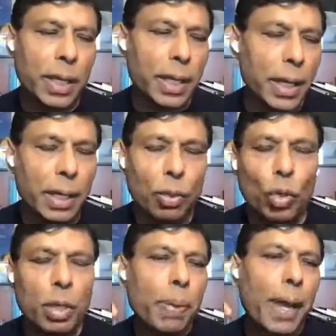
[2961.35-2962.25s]
And again,
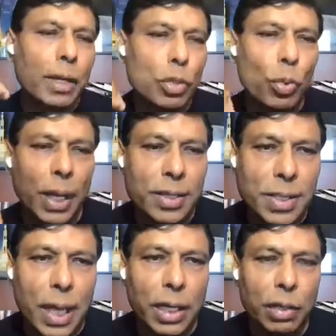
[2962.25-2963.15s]
going back to what I
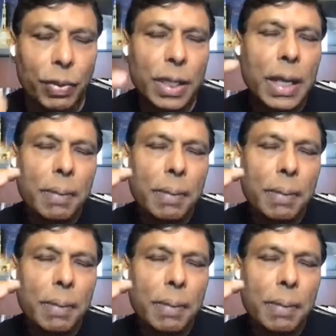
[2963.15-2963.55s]
started with,